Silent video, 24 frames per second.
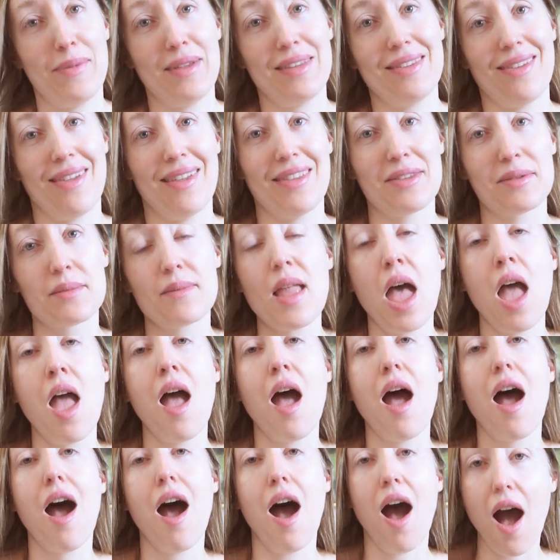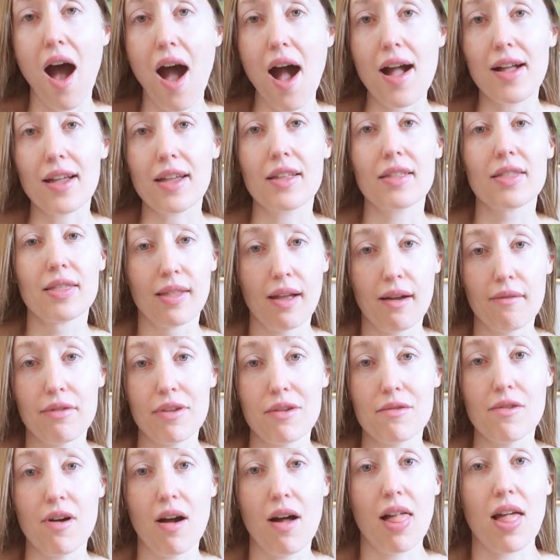biscuits. I love
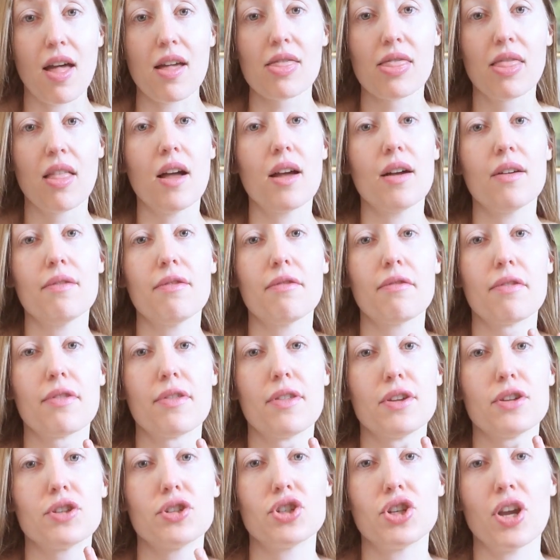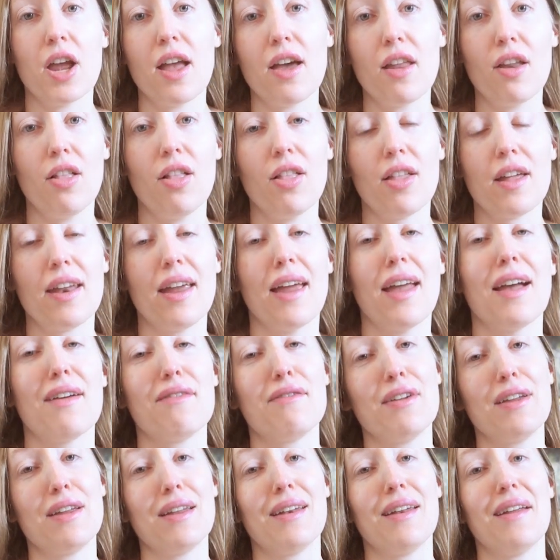you all. I love this channel and
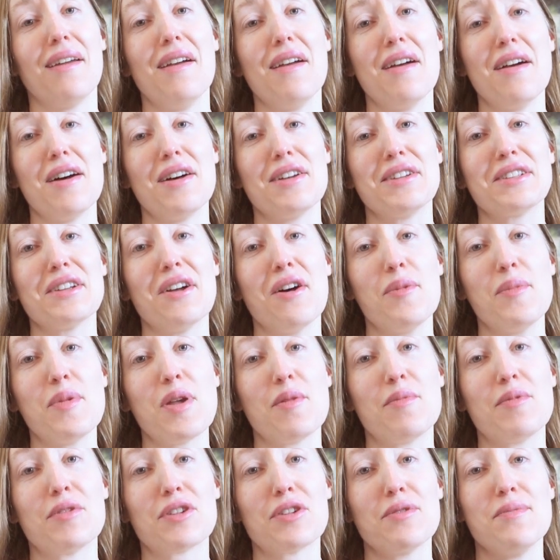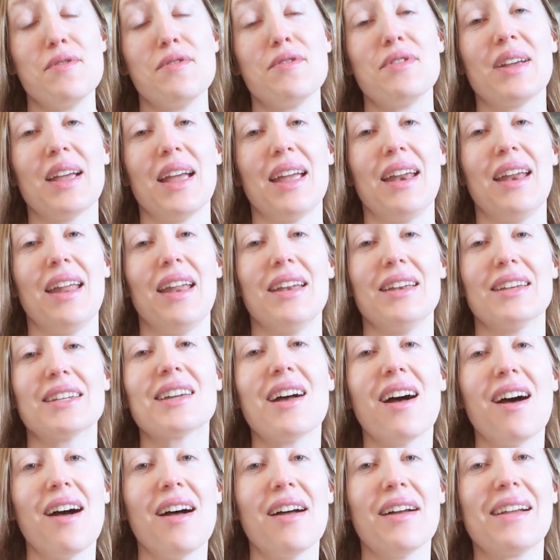having us all be able to communicate and
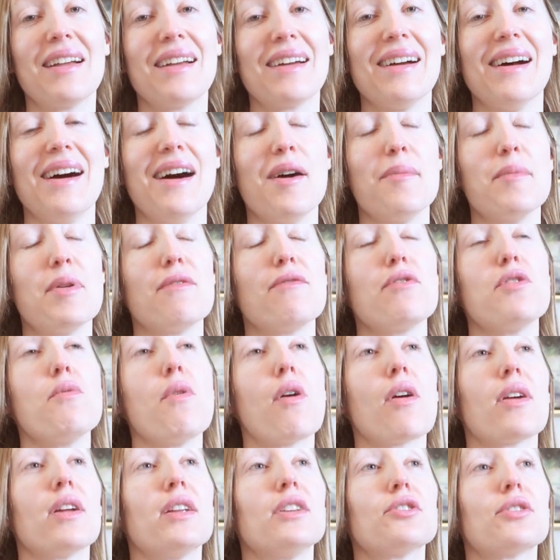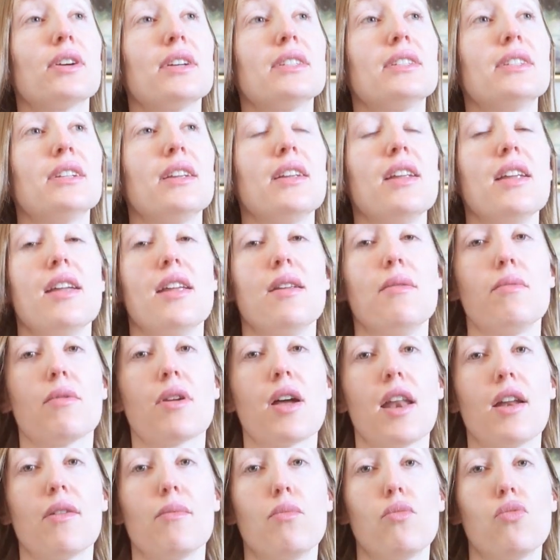talk. If you are interested in
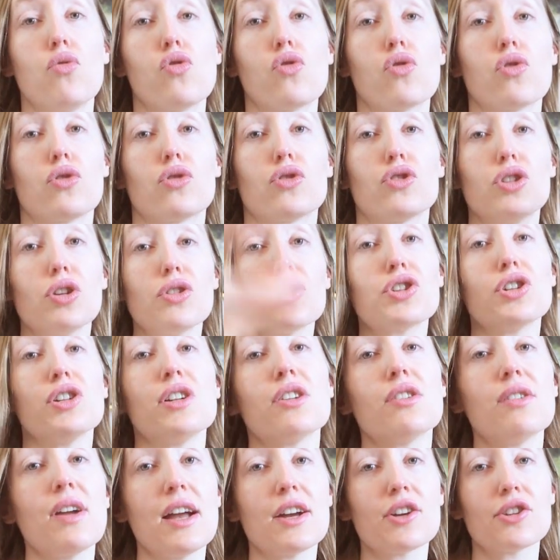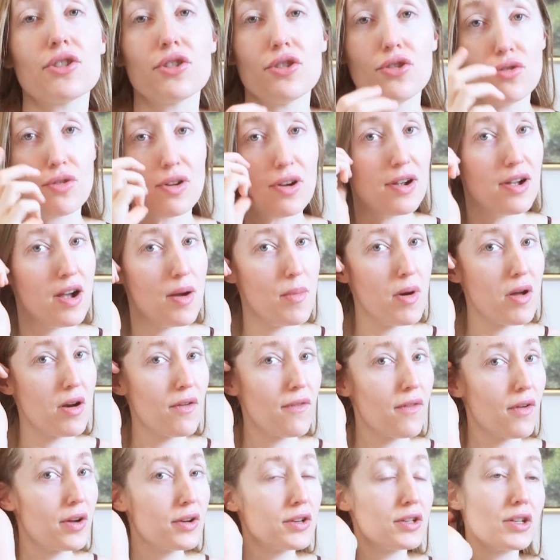kind of more social interaction, you can come on
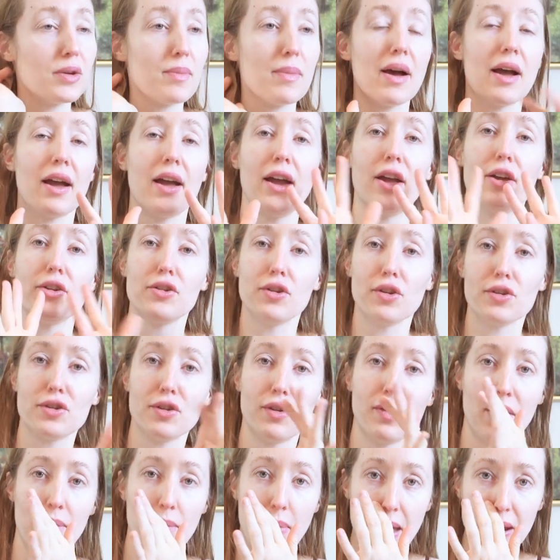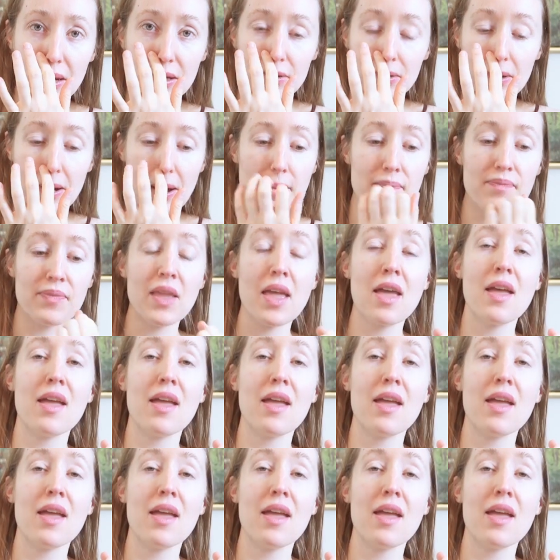over to my Adults Only Patreon.